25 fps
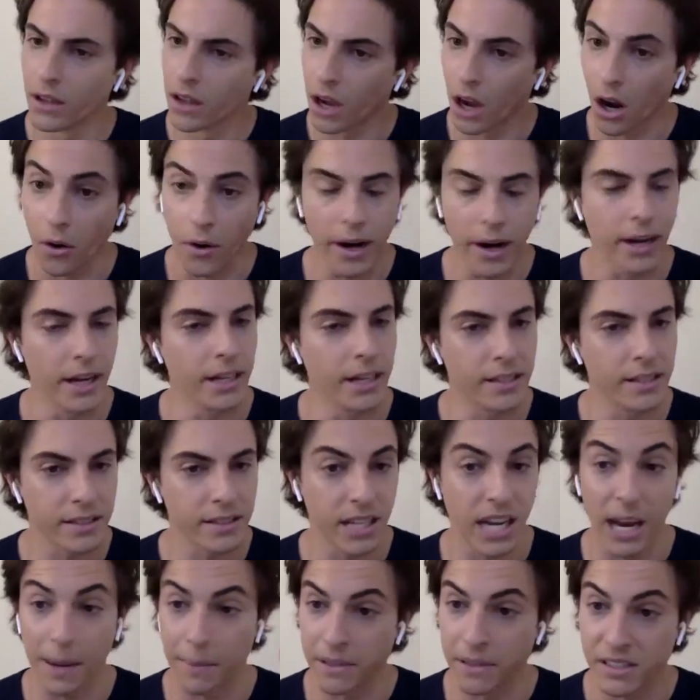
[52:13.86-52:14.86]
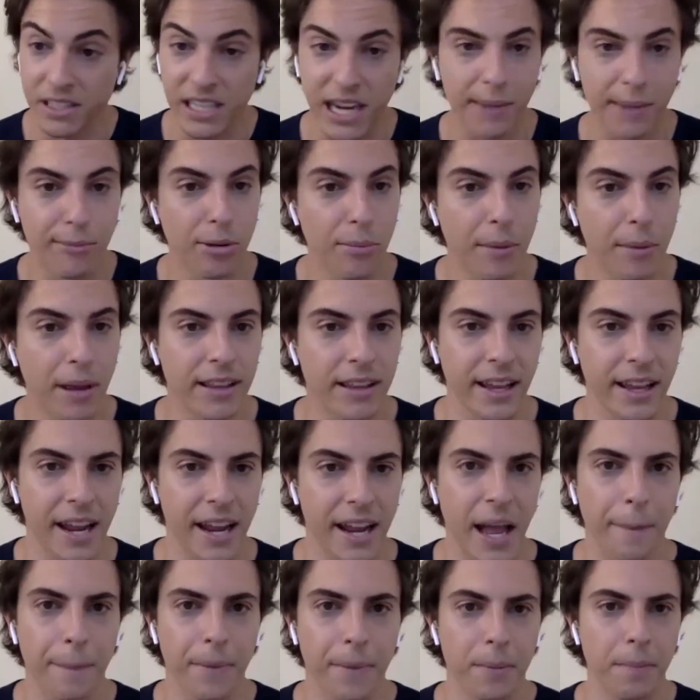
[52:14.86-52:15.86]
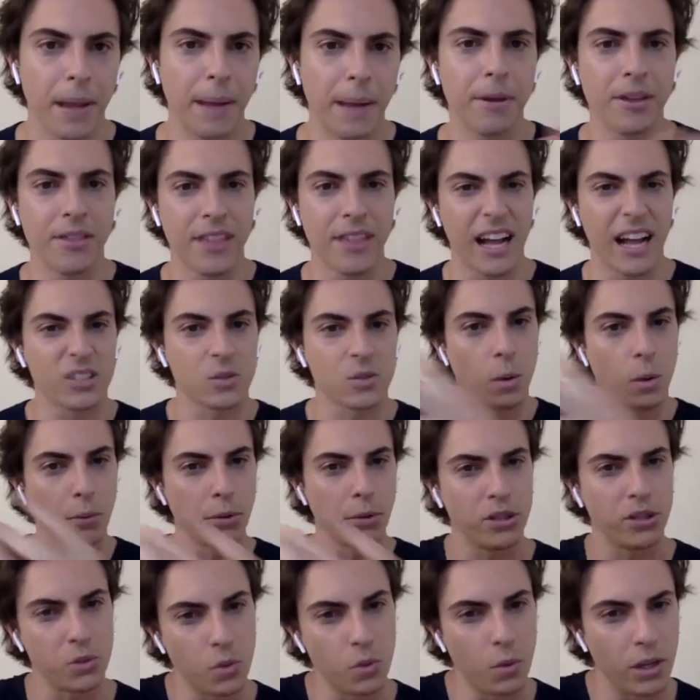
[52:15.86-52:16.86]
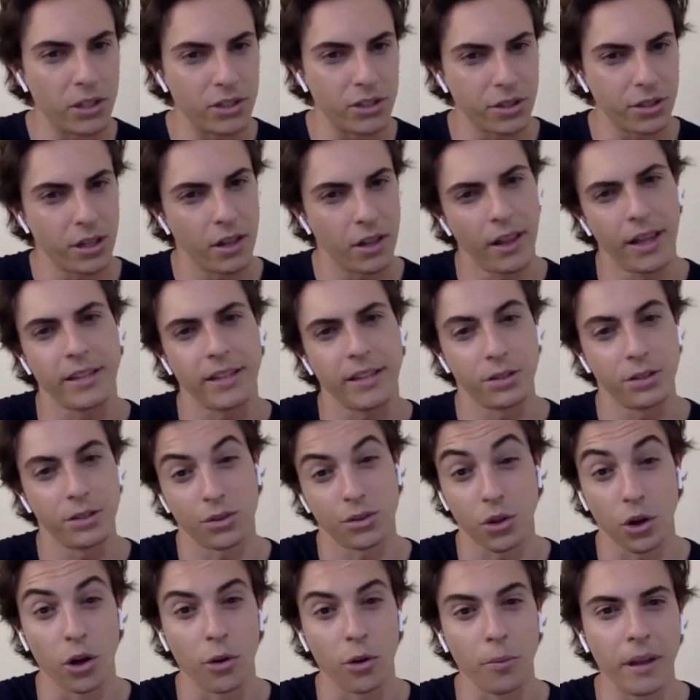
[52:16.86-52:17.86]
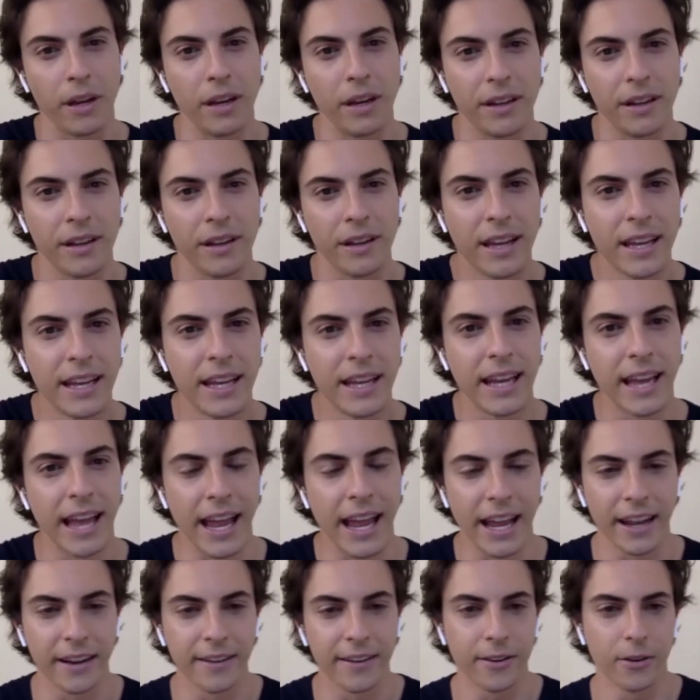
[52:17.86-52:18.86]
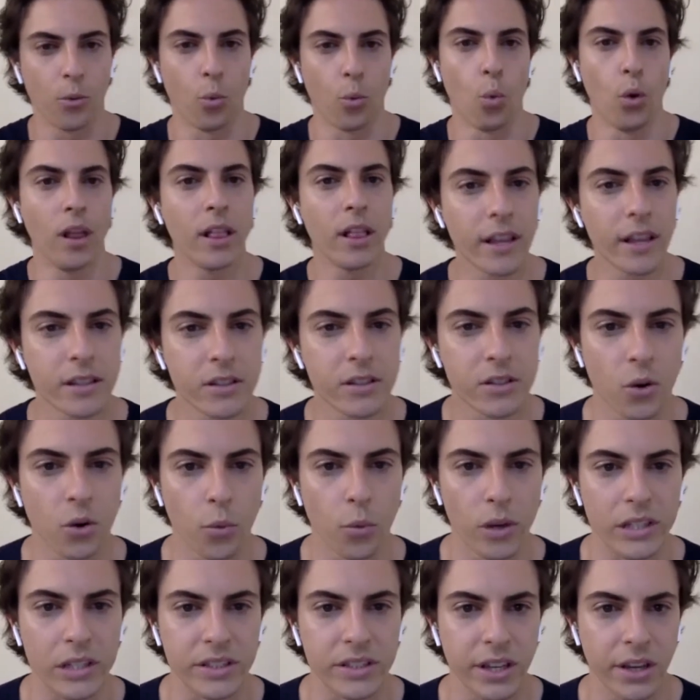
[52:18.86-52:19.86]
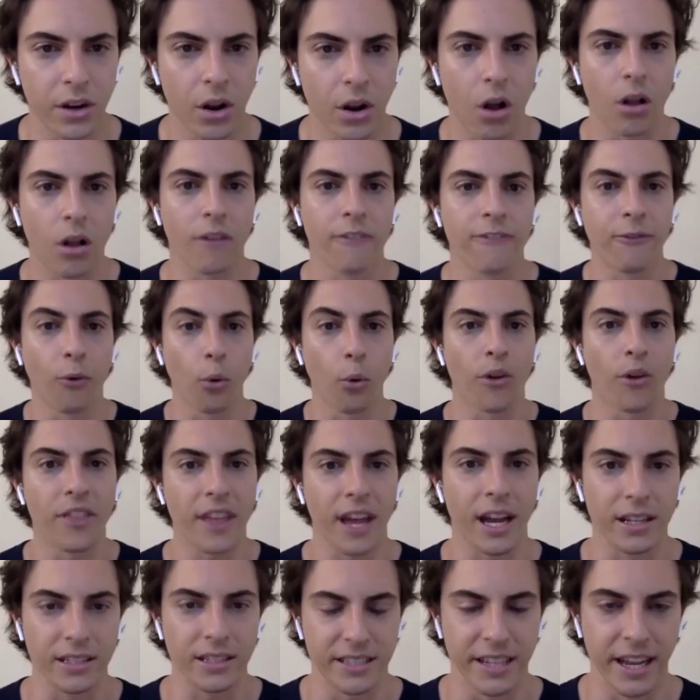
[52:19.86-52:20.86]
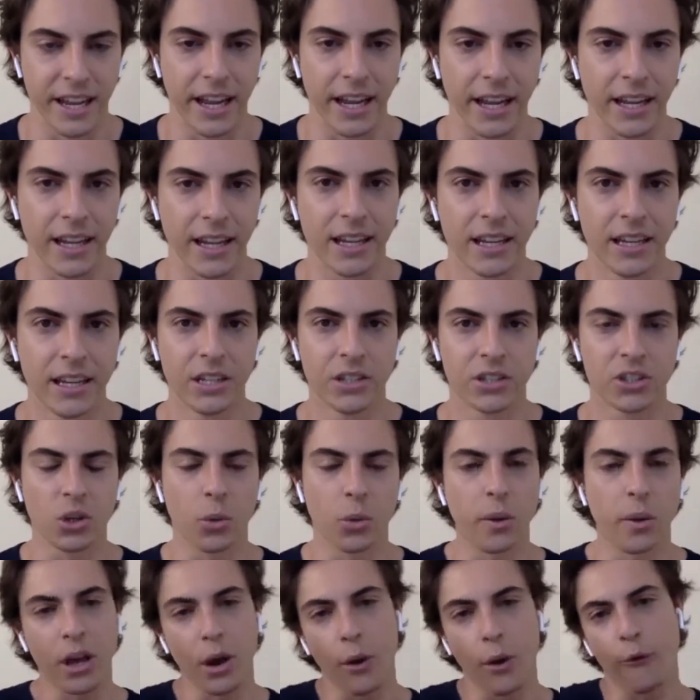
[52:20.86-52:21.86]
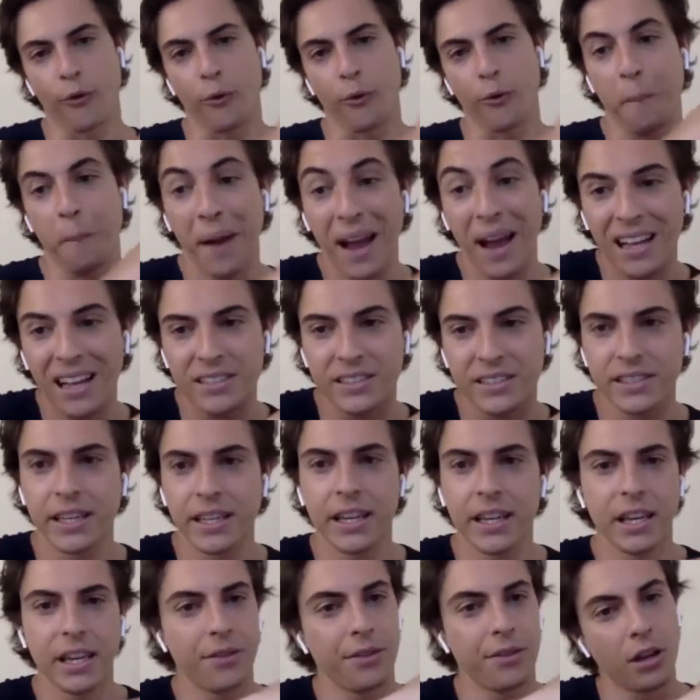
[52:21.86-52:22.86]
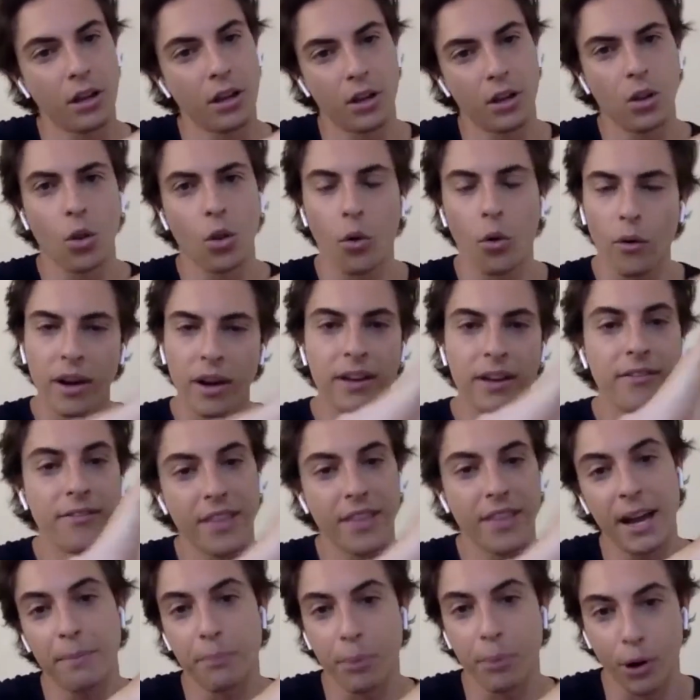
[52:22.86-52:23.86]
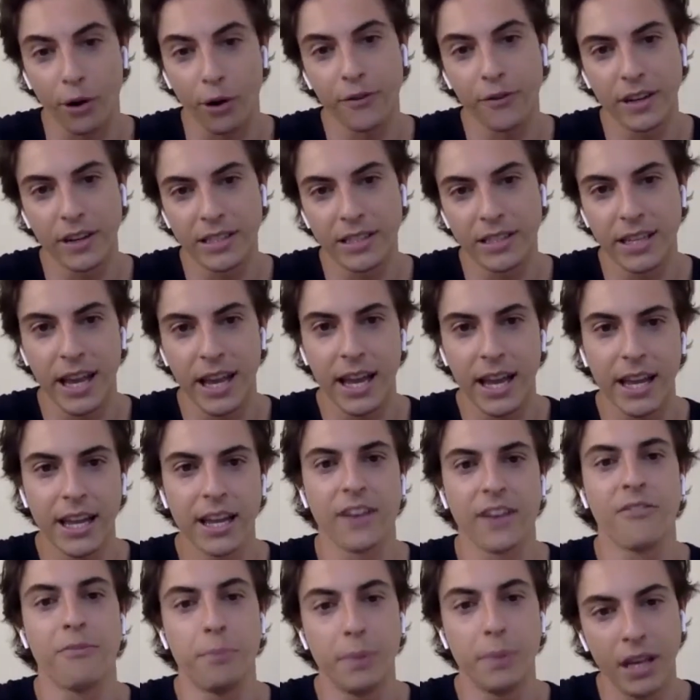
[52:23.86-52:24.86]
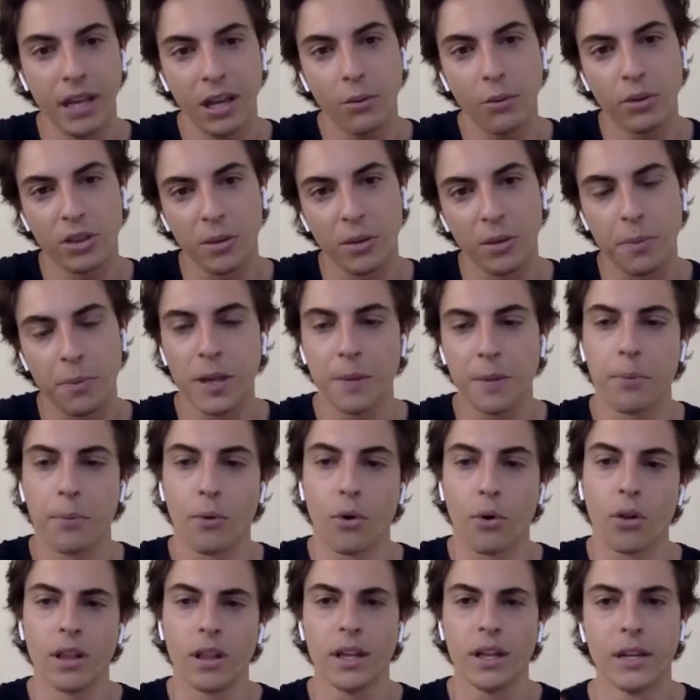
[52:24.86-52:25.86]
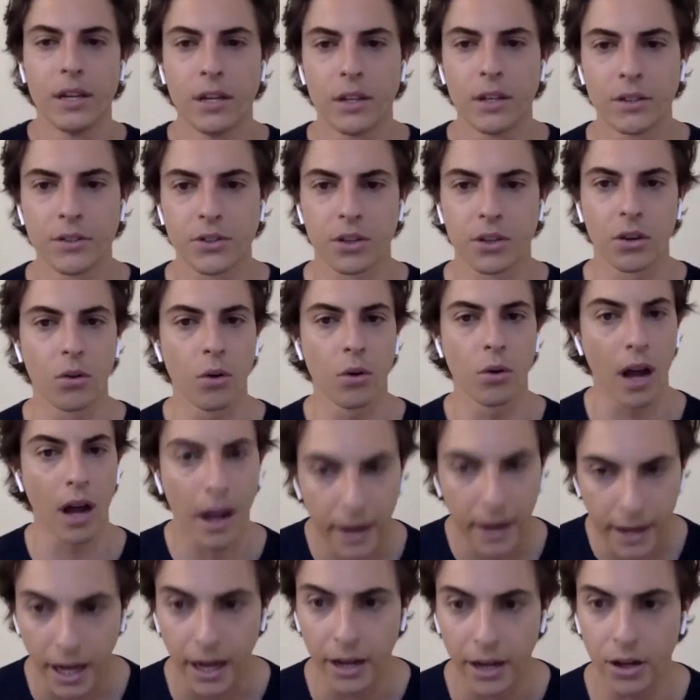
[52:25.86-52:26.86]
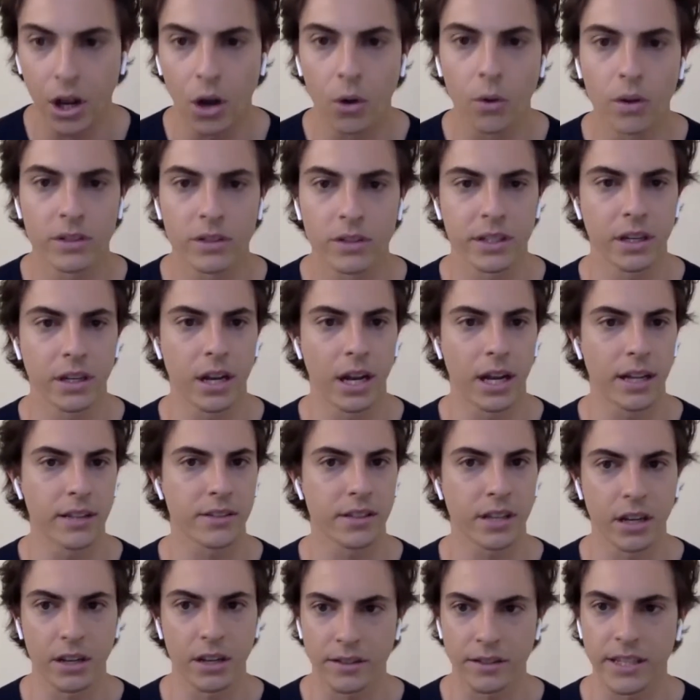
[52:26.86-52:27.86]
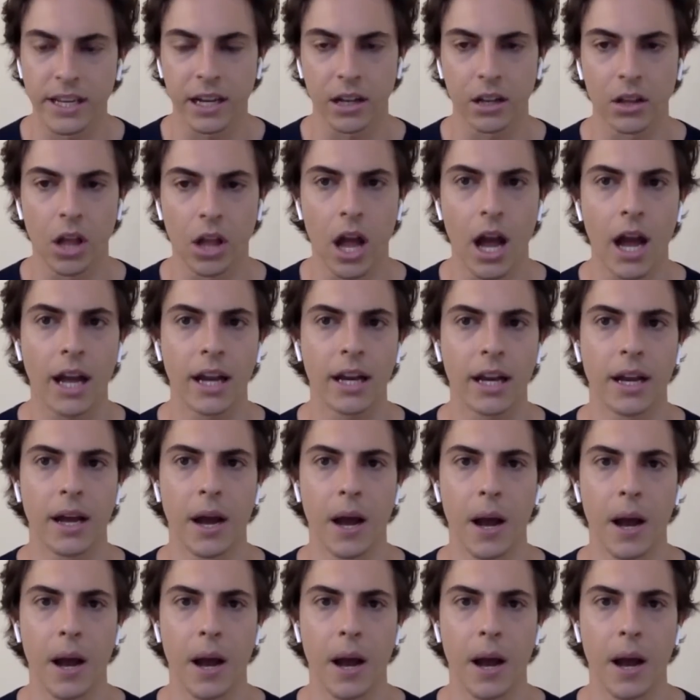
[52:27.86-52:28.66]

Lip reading: all right, it's time to make that happen. Maybe that's where we switch into, like, determined and willing to risk it all for that day. So we go from basking in the glory of that perfect day of being with the people to, I know it's gonna take a lot.